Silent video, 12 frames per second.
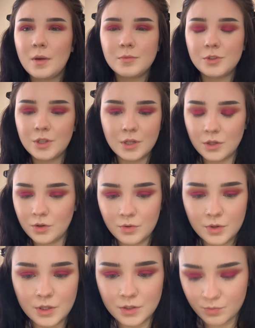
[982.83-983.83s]
Just gonna do it
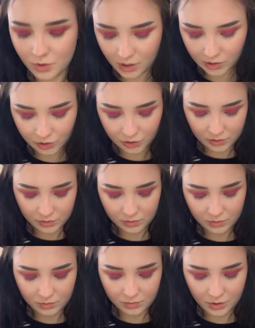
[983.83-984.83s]
with this brush.
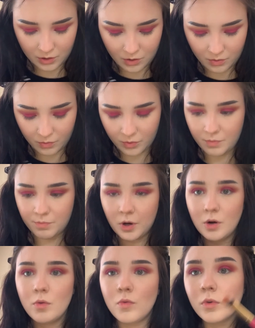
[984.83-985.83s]
I'm gonna go in with
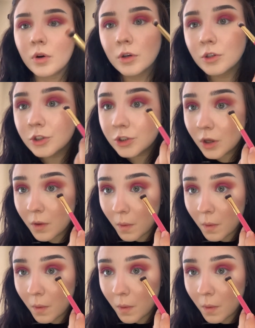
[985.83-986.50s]
burnt orange.